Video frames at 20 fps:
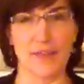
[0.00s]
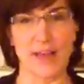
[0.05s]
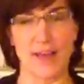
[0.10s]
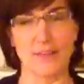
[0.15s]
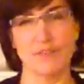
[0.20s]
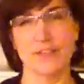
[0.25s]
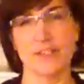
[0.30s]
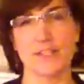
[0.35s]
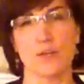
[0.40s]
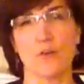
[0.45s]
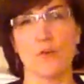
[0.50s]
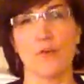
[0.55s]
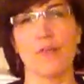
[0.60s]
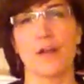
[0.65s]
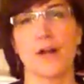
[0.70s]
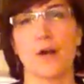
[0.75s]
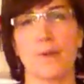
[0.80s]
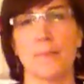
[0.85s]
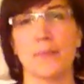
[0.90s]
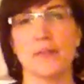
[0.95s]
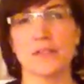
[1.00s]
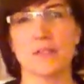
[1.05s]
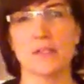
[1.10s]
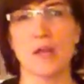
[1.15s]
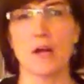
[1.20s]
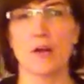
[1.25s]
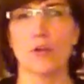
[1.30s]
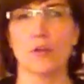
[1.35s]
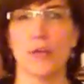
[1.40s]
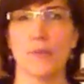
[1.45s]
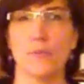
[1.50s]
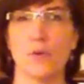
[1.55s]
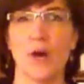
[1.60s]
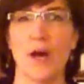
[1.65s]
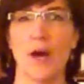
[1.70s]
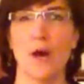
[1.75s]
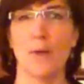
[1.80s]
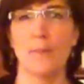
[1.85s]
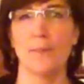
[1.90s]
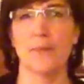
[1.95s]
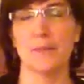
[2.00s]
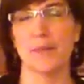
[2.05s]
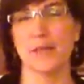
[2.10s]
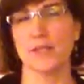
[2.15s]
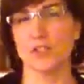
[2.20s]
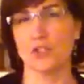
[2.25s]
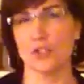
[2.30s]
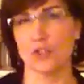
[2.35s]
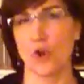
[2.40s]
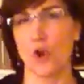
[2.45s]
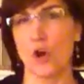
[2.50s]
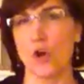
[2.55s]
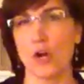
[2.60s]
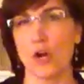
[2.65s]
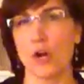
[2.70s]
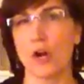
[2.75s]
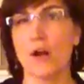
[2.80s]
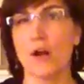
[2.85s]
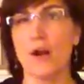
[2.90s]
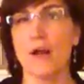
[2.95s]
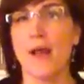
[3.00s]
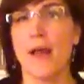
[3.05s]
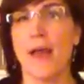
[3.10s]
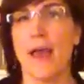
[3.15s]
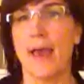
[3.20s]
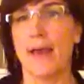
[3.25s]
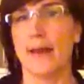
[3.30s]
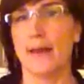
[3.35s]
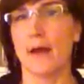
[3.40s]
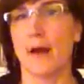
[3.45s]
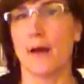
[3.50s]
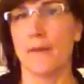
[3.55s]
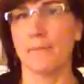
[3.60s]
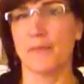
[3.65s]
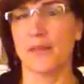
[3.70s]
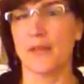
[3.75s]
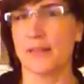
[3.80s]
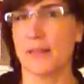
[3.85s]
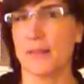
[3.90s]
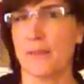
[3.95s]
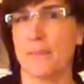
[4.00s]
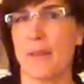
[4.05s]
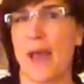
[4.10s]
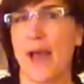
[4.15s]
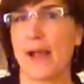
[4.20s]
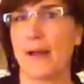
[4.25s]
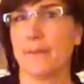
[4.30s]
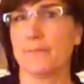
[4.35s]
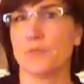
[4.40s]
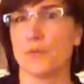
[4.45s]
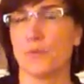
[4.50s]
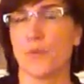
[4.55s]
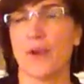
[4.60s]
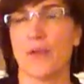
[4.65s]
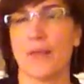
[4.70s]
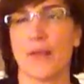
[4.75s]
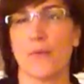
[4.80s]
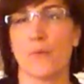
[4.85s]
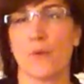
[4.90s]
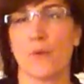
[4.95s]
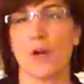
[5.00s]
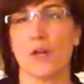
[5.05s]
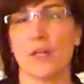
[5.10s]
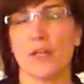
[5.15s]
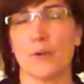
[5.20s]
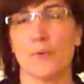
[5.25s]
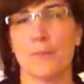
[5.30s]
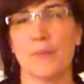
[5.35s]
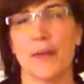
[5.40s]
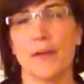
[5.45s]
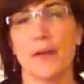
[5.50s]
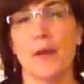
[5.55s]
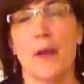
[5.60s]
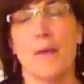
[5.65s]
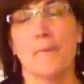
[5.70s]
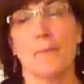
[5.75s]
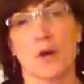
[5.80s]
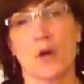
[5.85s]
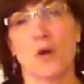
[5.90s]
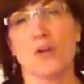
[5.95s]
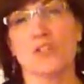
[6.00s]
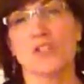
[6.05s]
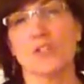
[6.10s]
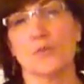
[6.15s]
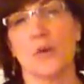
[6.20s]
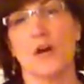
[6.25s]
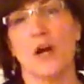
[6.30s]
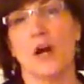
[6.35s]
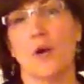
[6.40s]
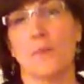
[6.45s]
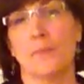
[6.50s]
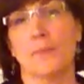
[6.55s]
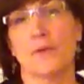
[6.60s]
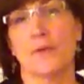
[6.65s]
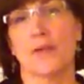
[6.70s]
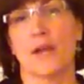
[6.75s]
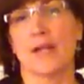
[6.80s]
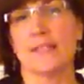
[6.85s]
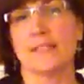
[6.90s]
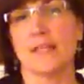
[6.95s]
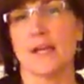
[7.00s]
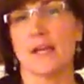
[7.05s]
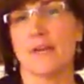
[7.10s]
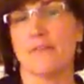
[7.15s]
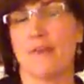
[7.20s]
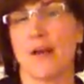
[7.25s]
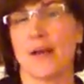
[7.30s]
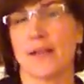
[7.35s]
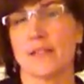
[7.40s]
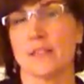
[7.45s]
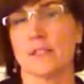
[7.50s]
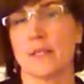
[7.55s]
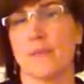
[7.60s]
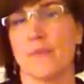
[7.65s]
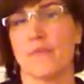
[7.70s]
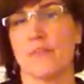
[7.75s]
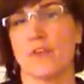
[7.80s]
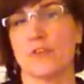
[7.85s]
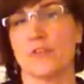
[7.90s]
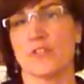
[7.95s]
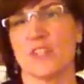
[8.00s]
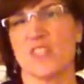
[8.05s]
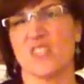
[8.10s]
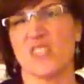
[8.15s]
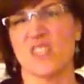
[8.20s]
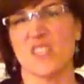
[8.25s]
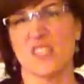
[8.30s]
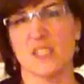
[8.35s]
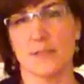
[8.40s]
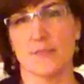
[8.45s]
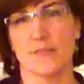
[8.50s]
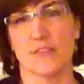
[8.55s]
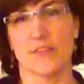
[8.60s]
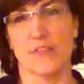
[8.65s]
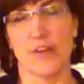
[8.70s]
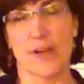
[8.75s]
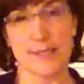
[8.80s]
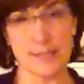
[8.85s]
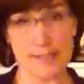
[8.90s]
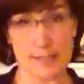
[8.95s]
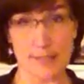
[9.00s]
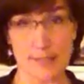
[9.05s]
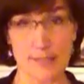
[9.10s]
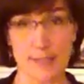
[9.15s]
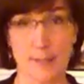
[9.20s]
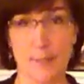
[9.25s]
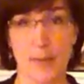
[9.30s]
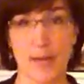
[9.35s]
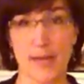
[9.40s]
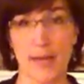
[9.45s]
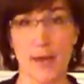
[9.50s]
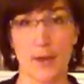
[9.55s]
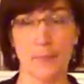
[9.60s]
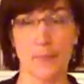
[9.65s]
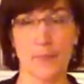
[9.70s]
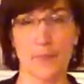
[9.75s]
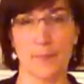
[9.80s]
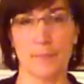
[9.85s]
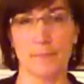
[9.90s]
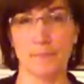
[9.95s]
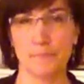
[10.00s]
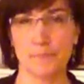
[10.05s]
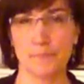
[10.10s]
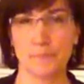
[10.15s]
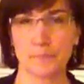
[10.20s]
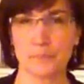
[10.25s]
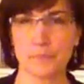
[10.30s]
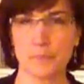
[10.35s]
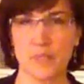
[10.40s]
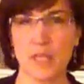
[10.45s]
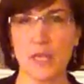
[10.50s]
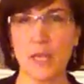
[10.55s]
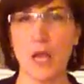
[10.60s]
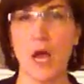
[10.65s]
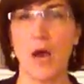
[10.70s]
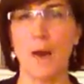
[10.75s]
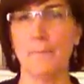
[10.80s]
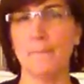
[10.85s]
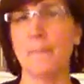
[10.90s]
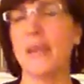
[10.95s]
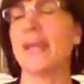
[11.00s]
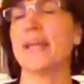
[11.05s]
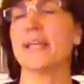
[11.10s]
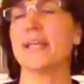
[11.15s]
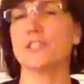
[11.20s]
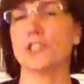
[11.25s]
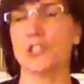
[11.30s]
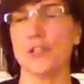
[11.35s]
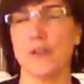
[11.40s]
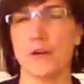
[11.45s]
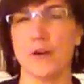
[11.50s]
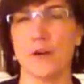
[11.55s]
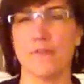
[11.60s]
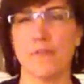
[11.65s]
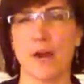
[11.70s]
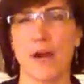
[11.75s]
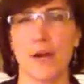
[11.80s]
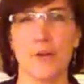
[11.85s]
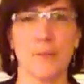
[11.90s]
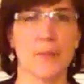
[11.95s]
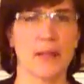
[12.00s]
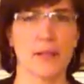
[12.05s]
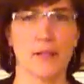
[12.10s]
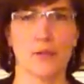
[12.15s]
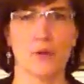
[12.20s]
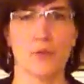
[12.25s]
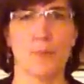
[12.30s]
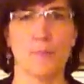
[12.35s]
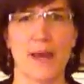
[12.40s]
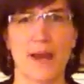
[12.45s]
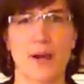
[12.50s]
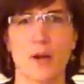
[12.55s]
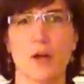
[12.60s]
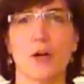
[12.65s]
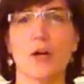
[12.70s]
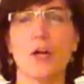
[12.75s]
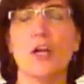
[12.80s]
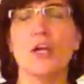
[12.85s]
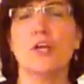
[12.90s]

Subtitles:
That physical therapist not only will help them get stronger and get them back up to where they were a little bit, but also will help you in identifying some of those assistive devices that might help them manage in their environment a little better.